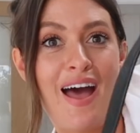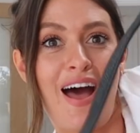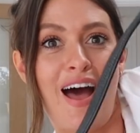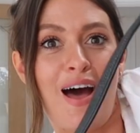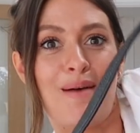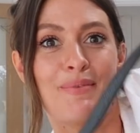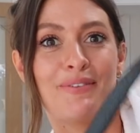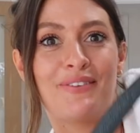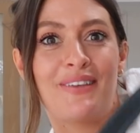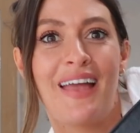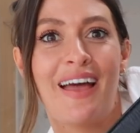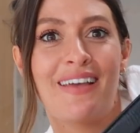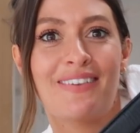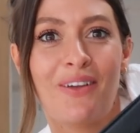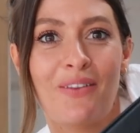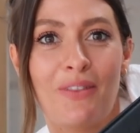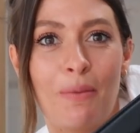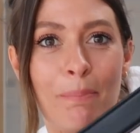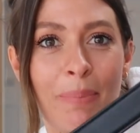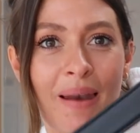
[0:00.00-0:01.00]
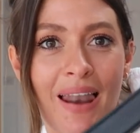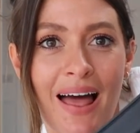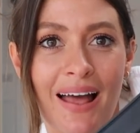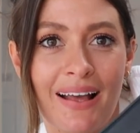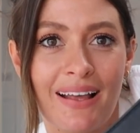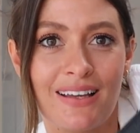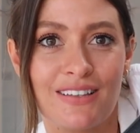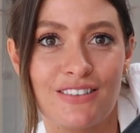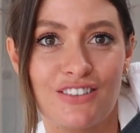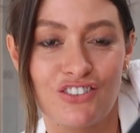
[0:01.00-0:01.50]
Um, so yeah, it's got the
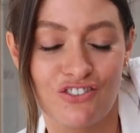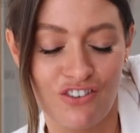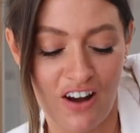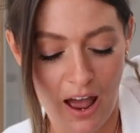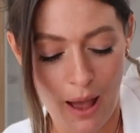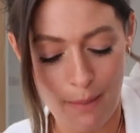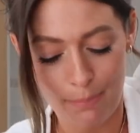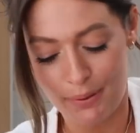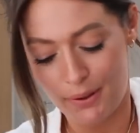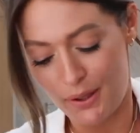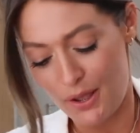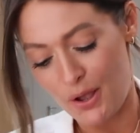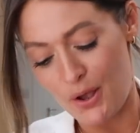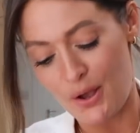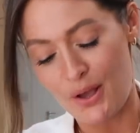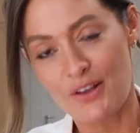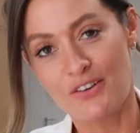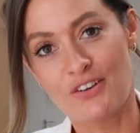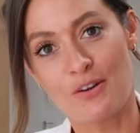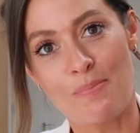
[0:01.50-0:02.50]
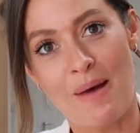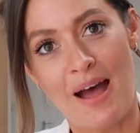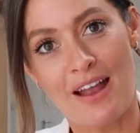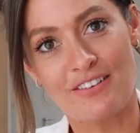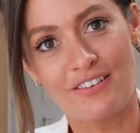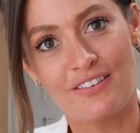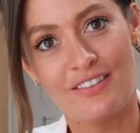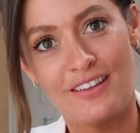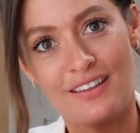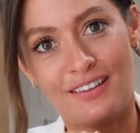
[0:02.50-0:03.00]
black strap to
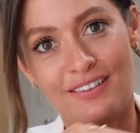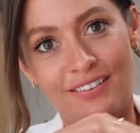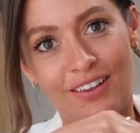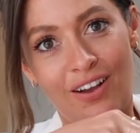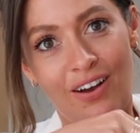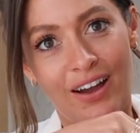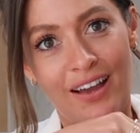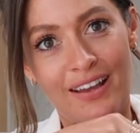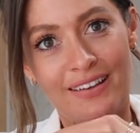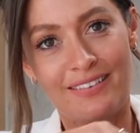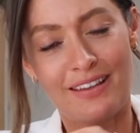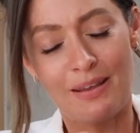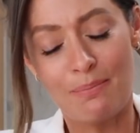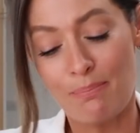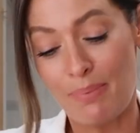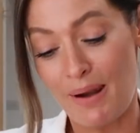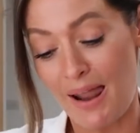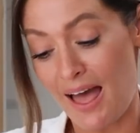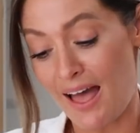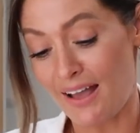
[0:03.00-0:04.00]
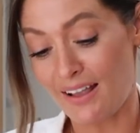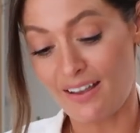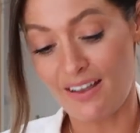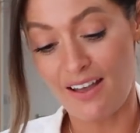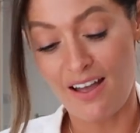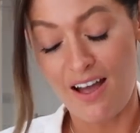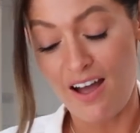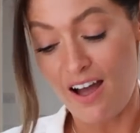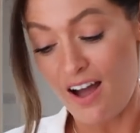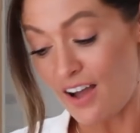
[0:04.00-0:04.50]
match the sides in black.
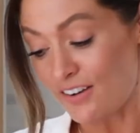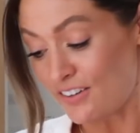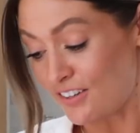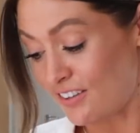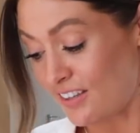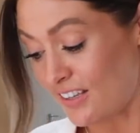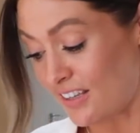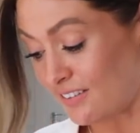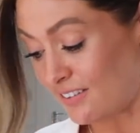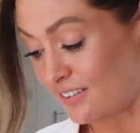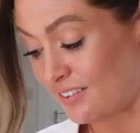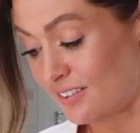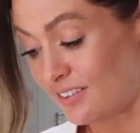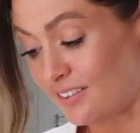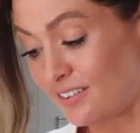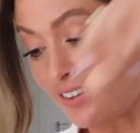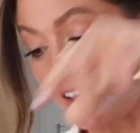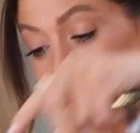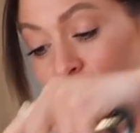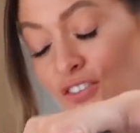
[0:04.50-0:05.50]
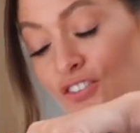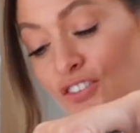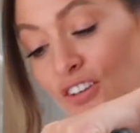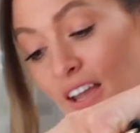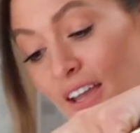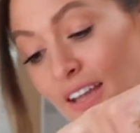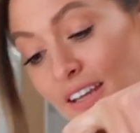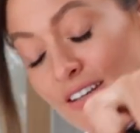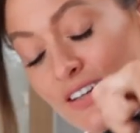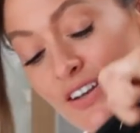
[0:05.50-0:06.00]
I just think it's such
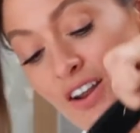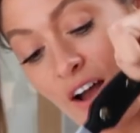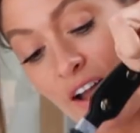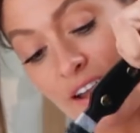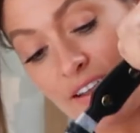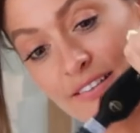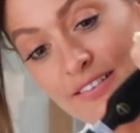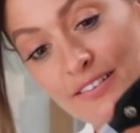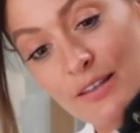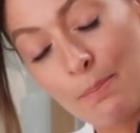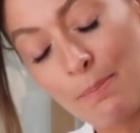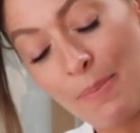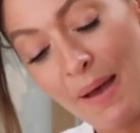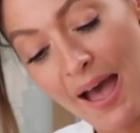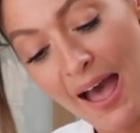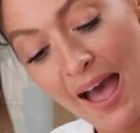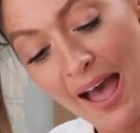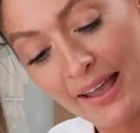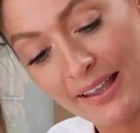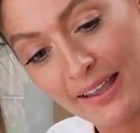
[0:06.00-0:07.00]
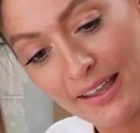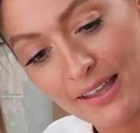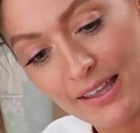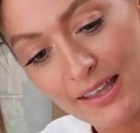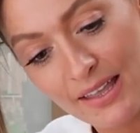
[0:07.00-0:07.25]
a nice bag.